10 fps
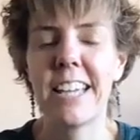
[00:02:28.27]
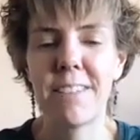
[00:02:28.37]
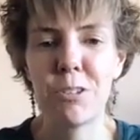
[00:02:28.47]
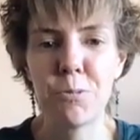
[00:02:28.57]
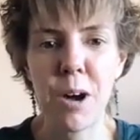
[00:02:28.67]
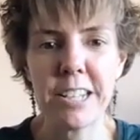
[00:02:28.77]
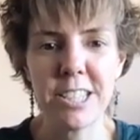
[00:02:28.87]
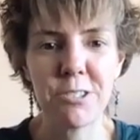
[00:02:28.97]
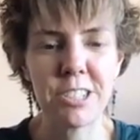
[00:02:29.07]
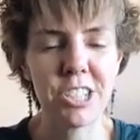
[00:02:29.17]
If you
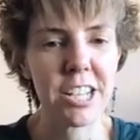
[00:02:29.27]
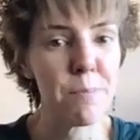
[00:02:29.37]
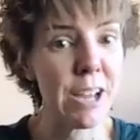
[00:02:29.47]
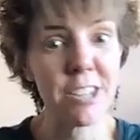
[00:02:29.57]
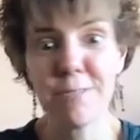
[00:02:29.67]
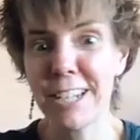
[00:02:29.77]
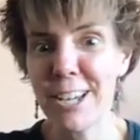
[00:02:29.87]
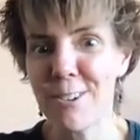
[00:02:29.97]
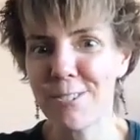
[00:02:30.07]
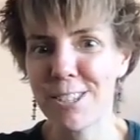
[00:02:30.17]
want, you can check out my other
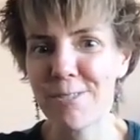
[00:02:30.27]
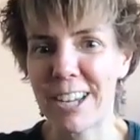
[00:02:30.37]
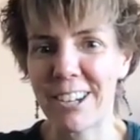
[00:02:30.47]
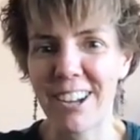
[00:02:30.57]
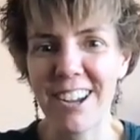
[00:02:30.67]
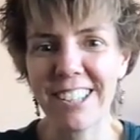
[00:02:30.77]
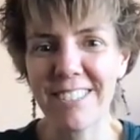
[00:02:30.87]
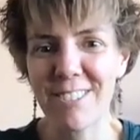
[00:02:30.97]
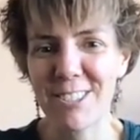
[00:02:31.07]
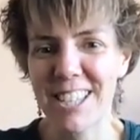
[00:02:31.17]
video to find out all
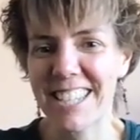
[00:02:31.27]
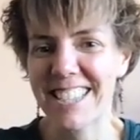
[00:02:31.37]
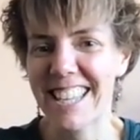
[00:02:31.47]
of those things